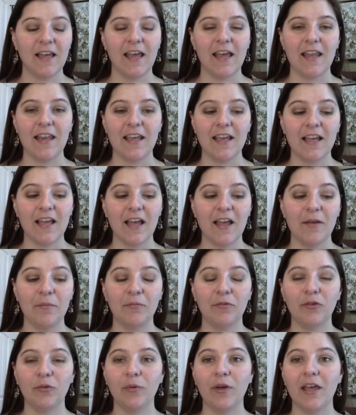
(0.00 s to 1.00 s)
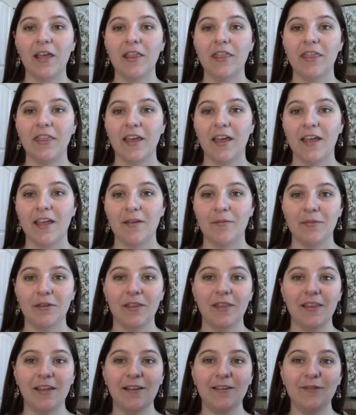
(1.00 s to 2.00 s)
and it comes with
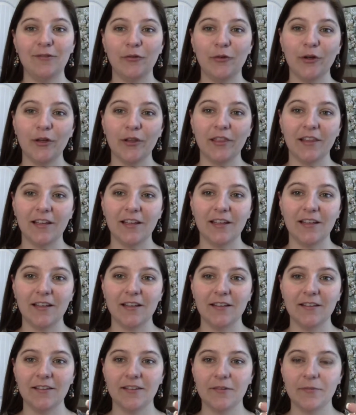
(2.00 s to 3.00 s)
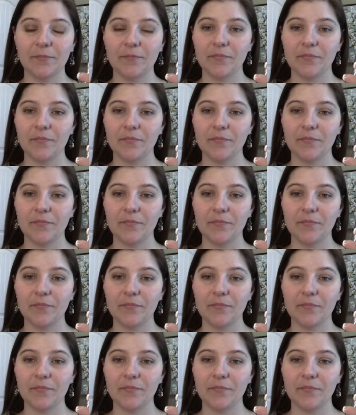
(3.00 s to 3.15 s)
these 4 things.